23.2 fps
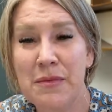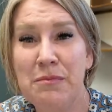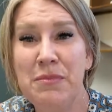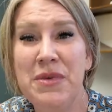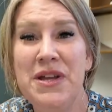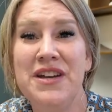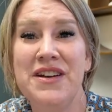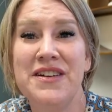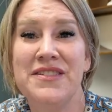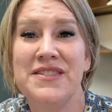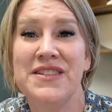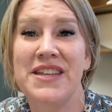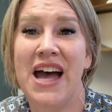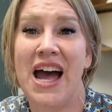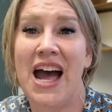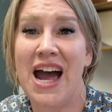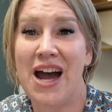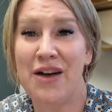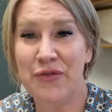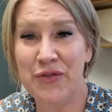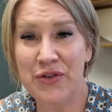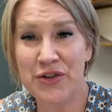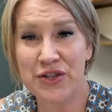because the
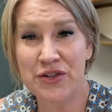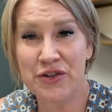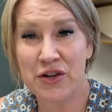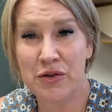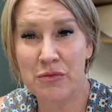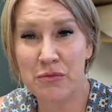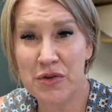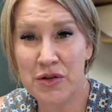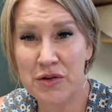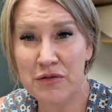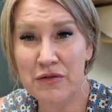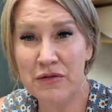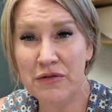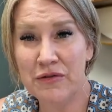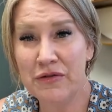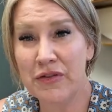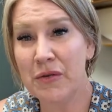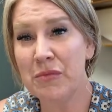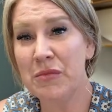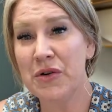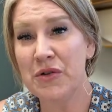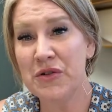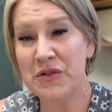average commute
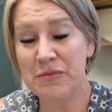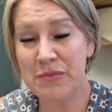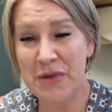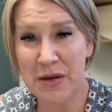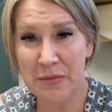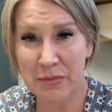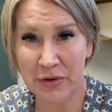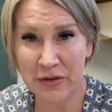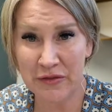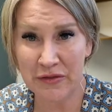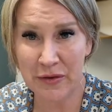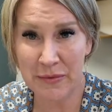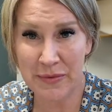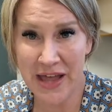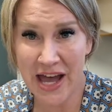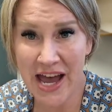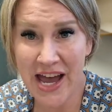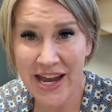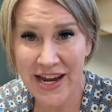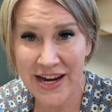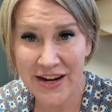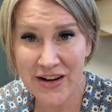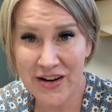for most people from
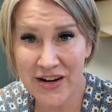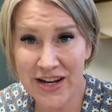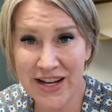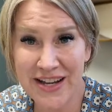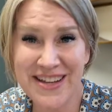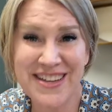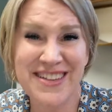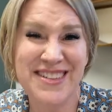that area